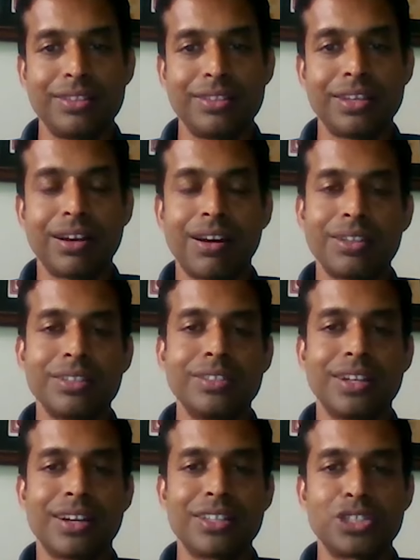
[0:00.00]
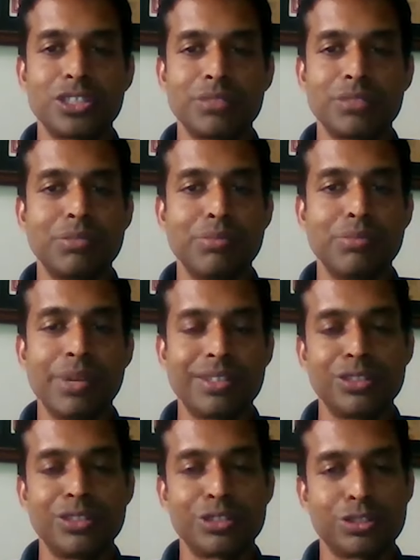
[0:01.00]
And the harder the hardship, the
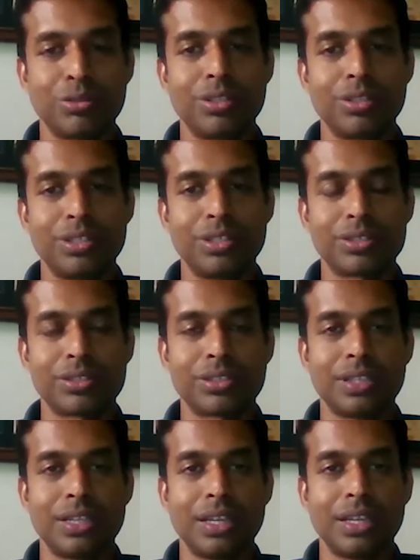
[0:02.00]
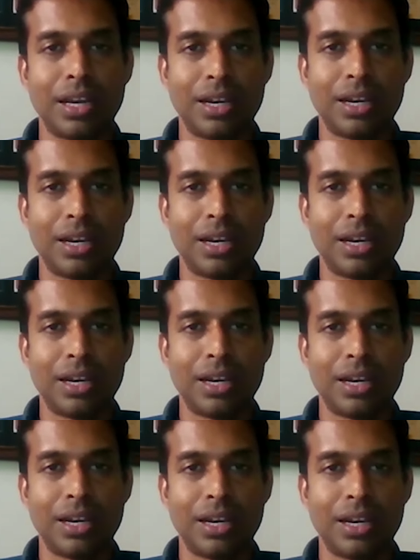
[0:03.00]
better the story is. I
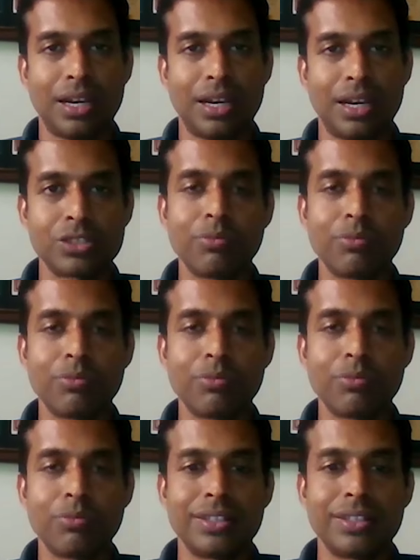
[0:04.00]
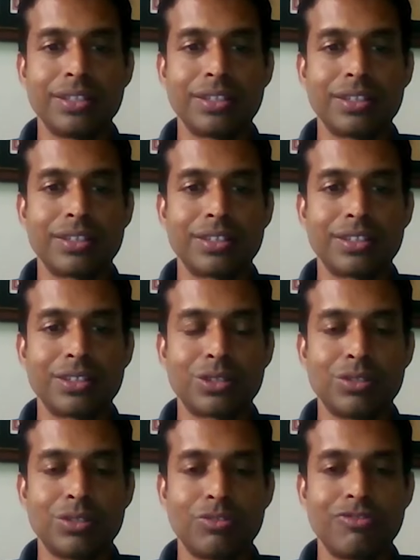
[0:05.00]
think somewhere, to
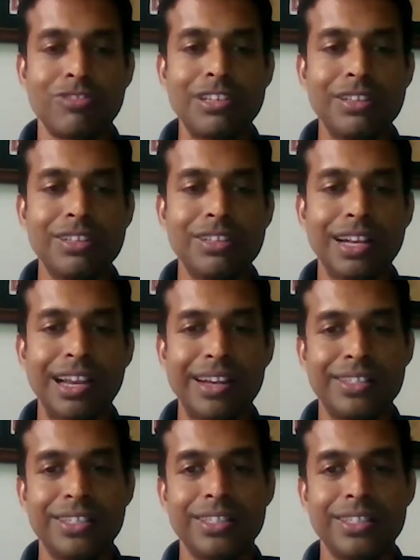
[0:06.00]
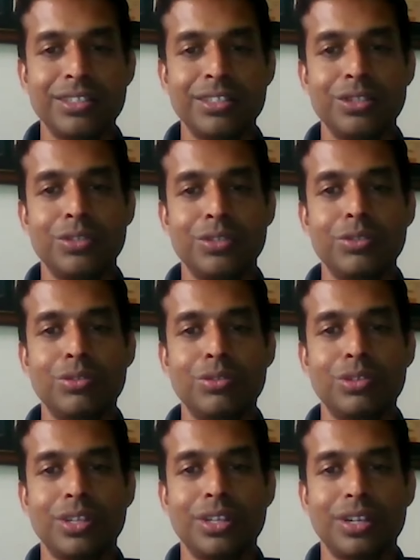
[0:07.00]
feel the gladiator in
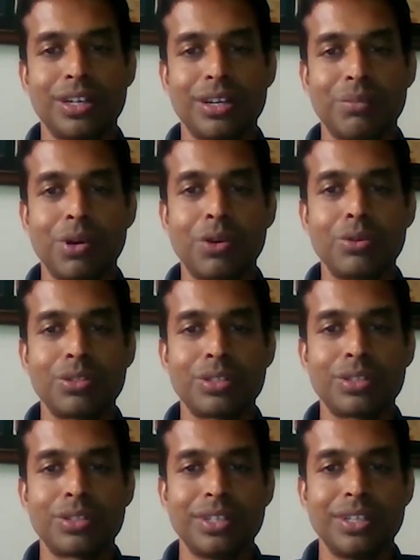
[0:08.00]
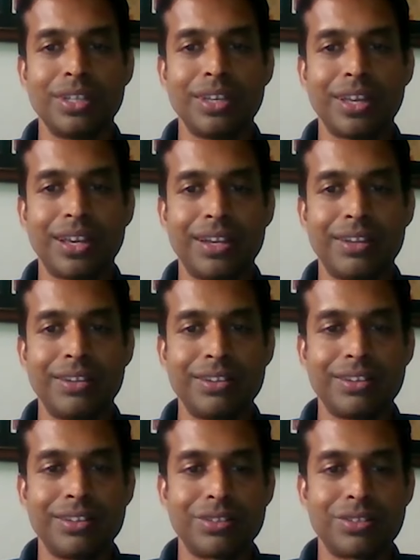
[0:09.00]
you come out
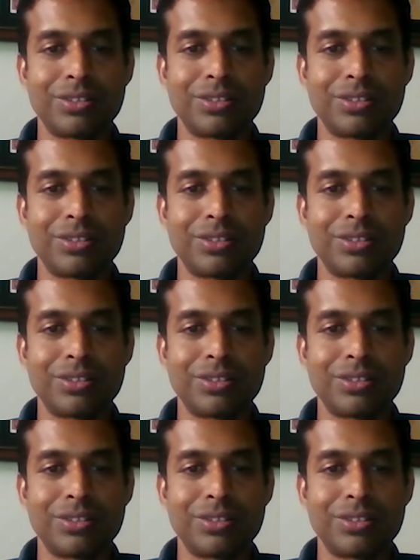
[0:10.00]
and